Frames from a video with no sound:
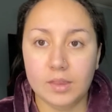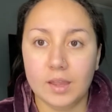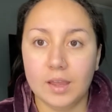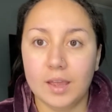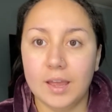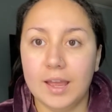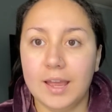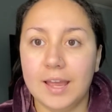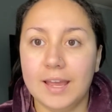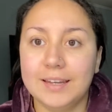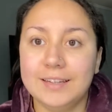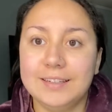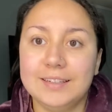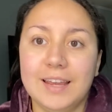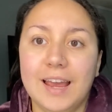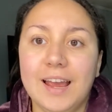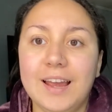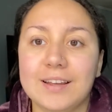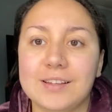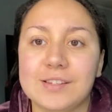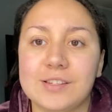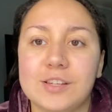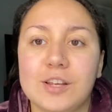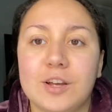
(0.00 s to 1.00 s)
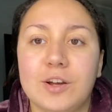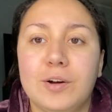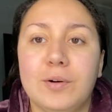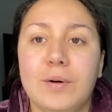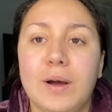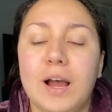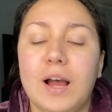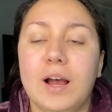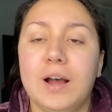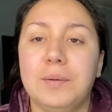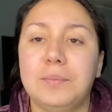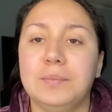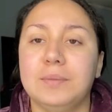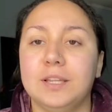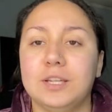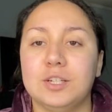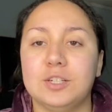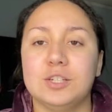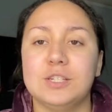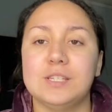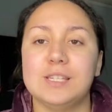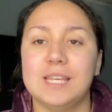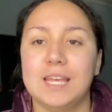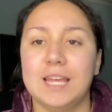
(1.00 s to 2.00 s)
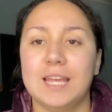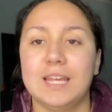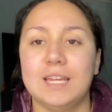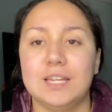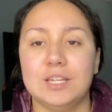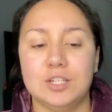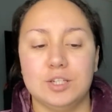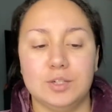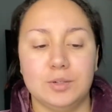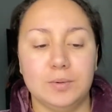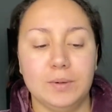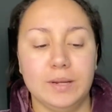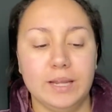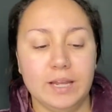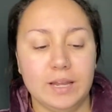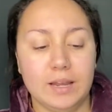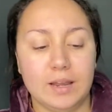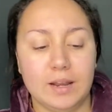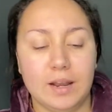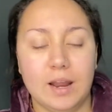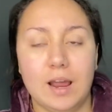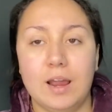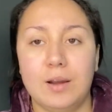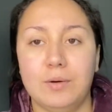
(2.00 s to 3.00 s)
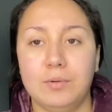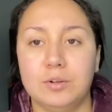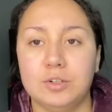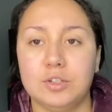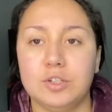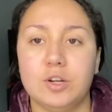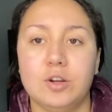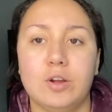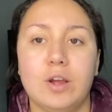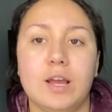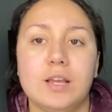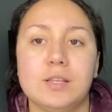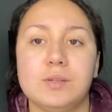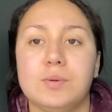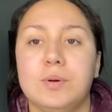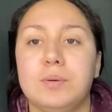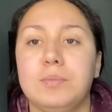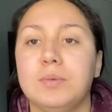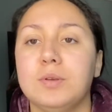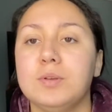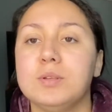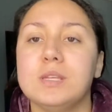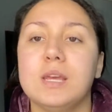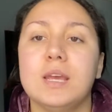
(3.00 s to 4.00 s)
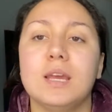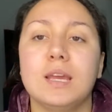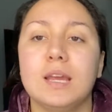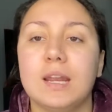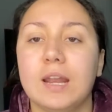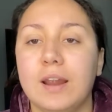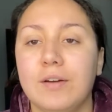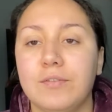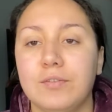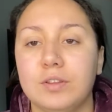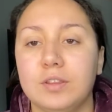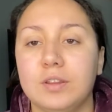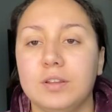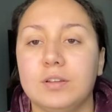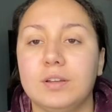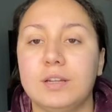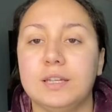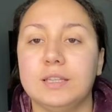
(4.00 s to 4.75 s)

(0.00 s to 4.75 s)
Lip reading: And yeah, so let's just get into it and I will show you guys what I'm using and everything like